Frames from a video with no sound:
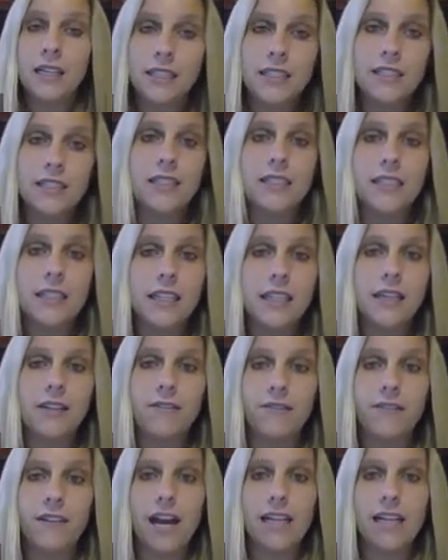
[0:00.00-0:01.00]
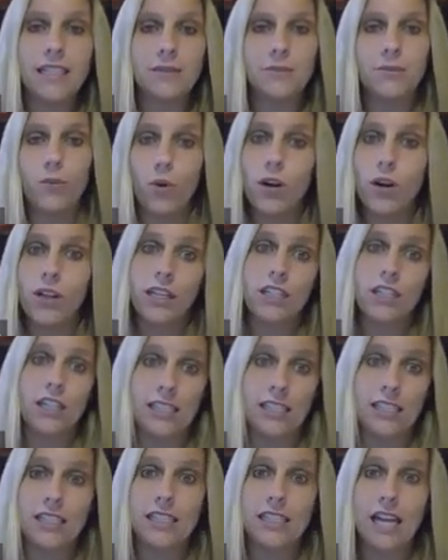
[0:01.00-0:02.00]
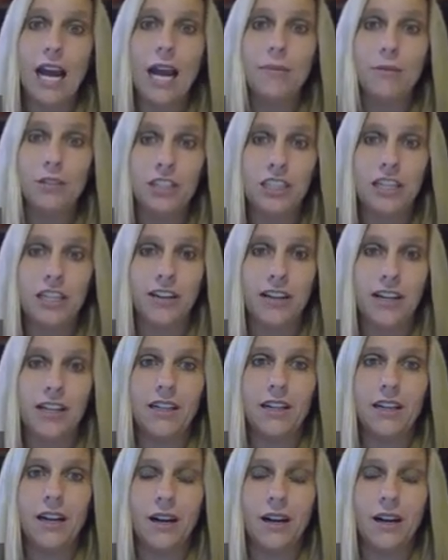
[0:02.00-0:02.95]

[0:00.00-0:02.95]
this is going to affect more than just the time sharing.